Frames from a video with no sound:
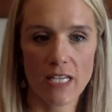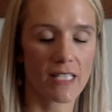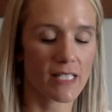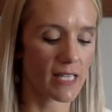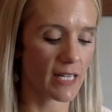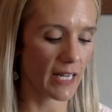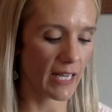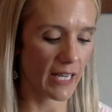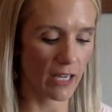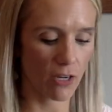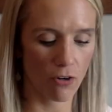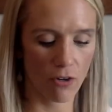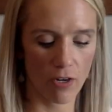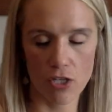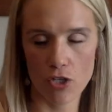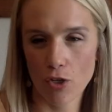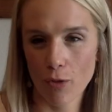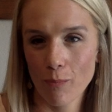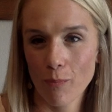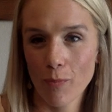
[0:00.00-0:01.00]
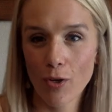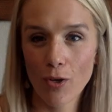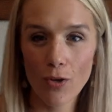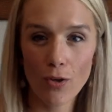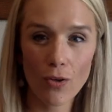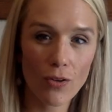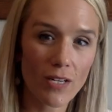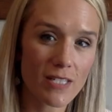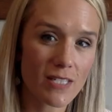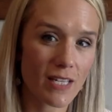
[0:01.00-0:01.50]
It's going to increase your
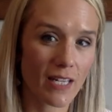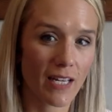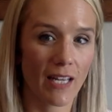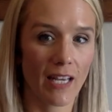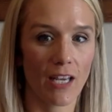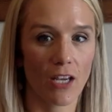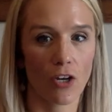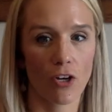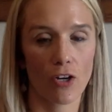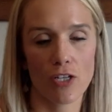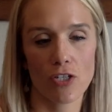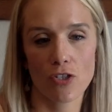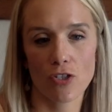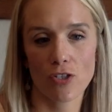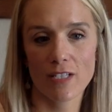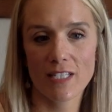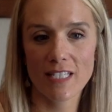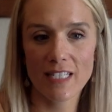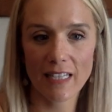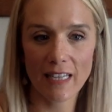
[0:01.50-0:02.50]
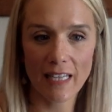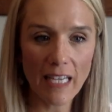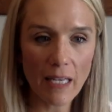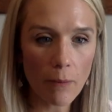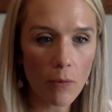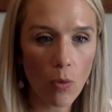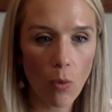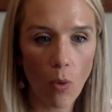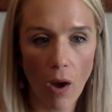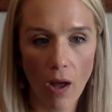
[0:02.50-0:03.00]
mood. It's going to increase your
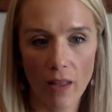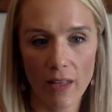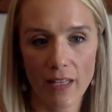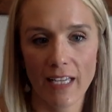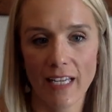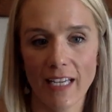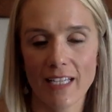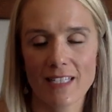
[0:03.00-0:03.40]
sleep quality.